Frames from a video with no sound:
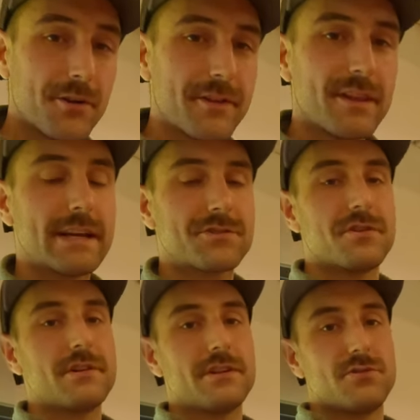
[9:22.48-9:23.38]
all the
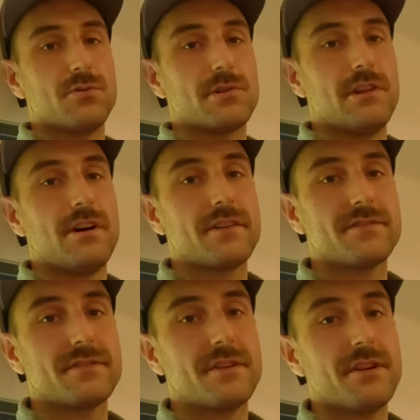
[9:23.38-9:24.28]
electronic door
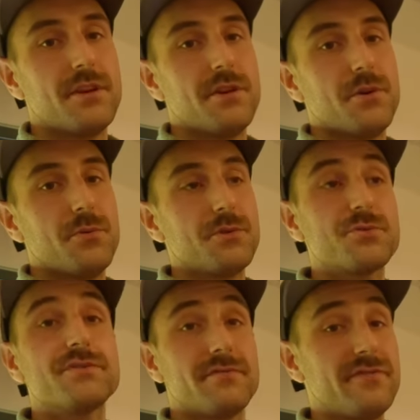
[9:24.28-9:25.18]
locks,
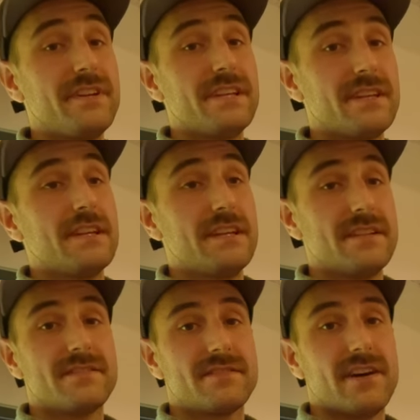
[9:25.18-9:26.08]
which was a feat in
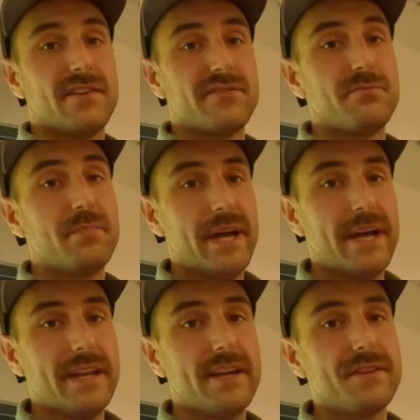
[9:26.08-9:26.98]
itself,
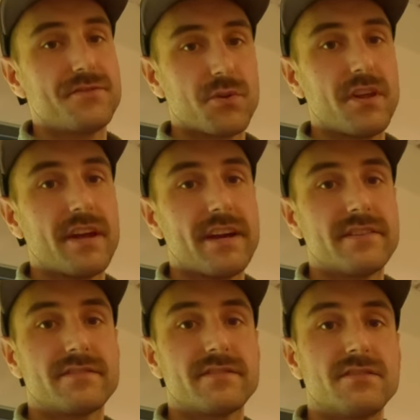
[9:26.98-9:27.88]
but it's really
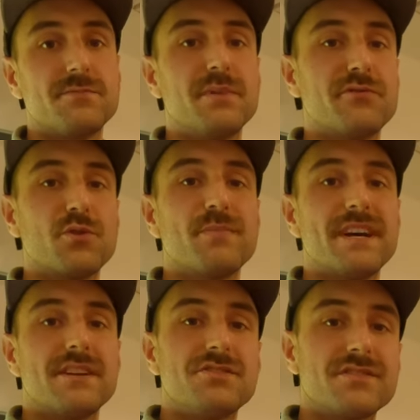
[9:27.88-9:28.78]
nice before
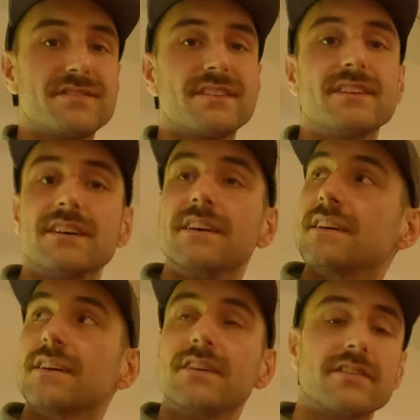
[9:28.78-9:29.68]
bed just to
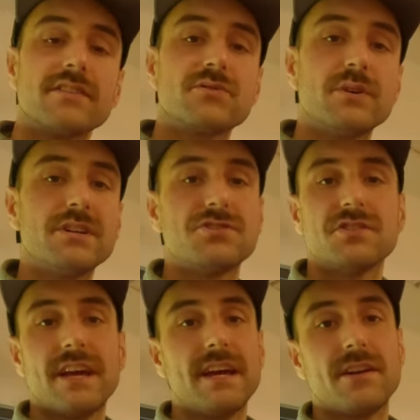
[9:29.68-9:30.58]
click the
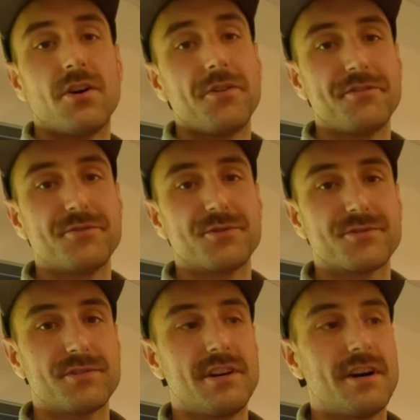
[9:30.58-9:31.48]
switch and all the
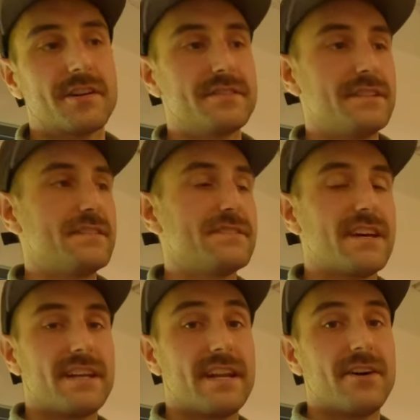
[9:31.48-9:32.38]
doors are locked
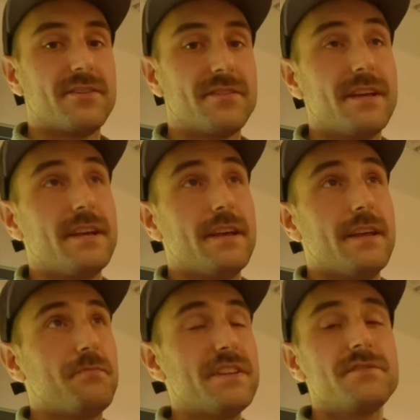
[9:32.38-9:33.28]
inside and out.
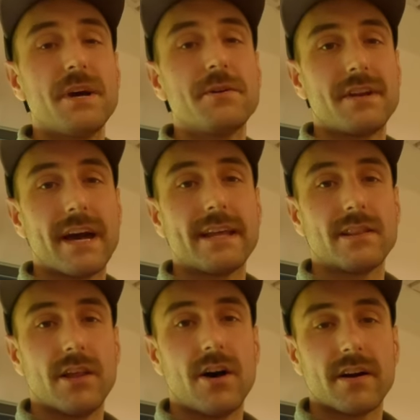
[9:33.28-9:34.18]
It's about
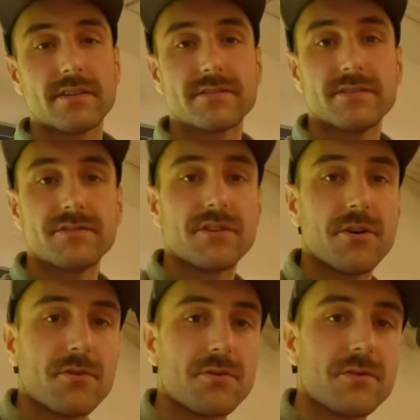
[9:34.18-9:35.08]
nine locks,
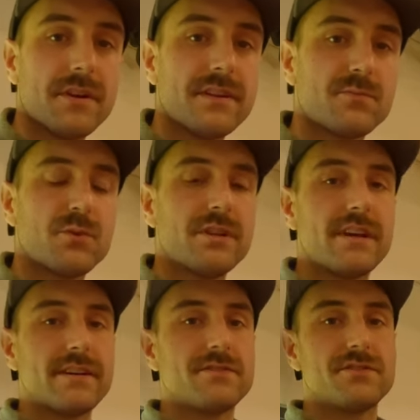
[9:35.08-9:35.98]
so it's pretty
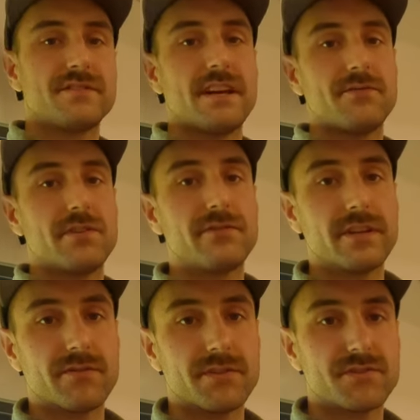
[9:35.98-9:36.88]
nice just to have the
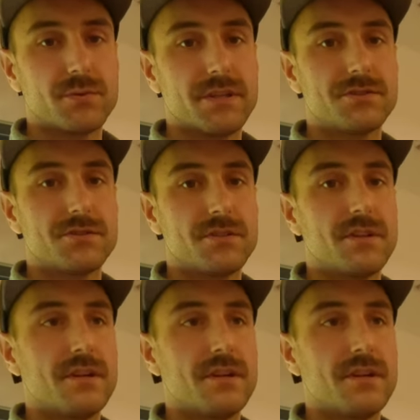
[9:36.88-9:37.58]
flick of a switch.